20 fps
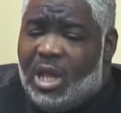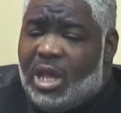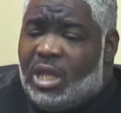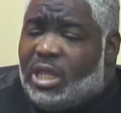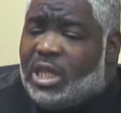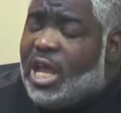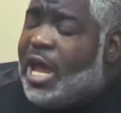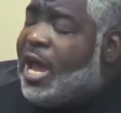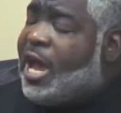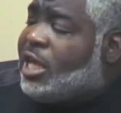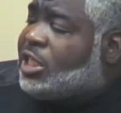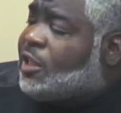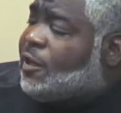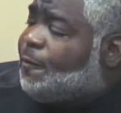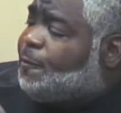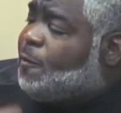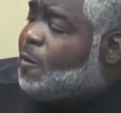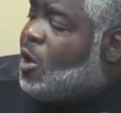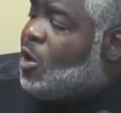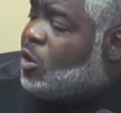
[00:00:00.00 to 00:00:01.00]
They had to
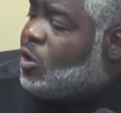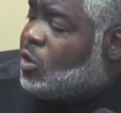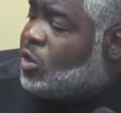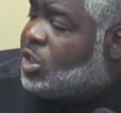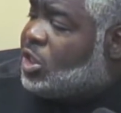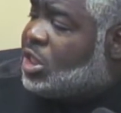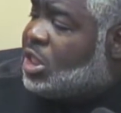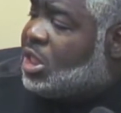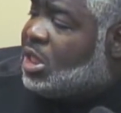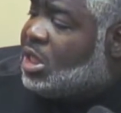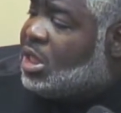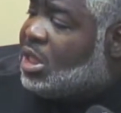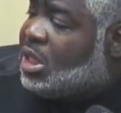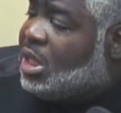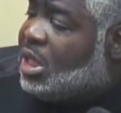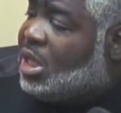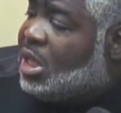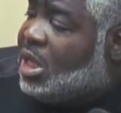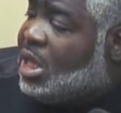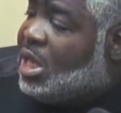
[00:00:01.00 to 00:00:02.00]
first
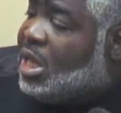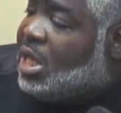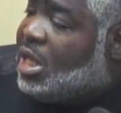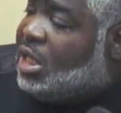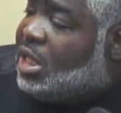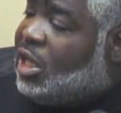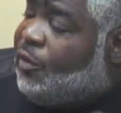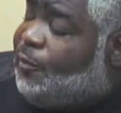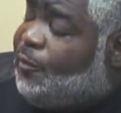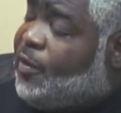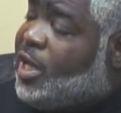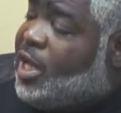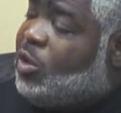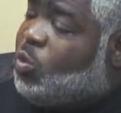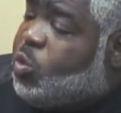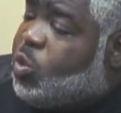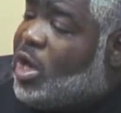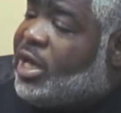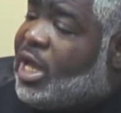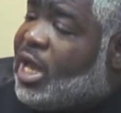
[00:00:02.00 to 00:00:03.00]
defeat
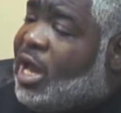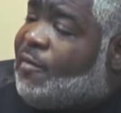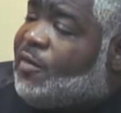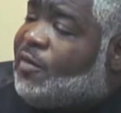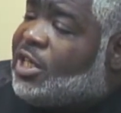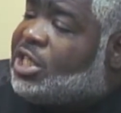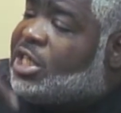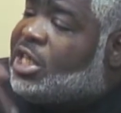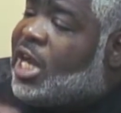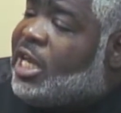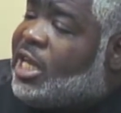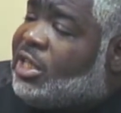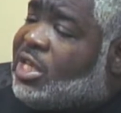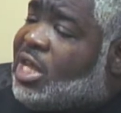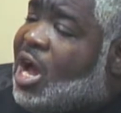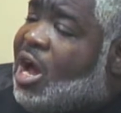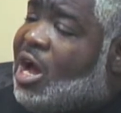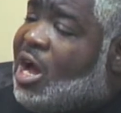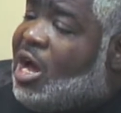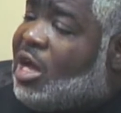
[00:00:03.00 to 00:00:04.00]
whatever
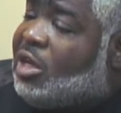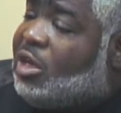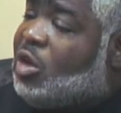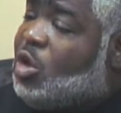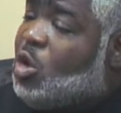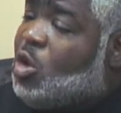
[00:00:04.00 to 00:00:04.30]
shaitan,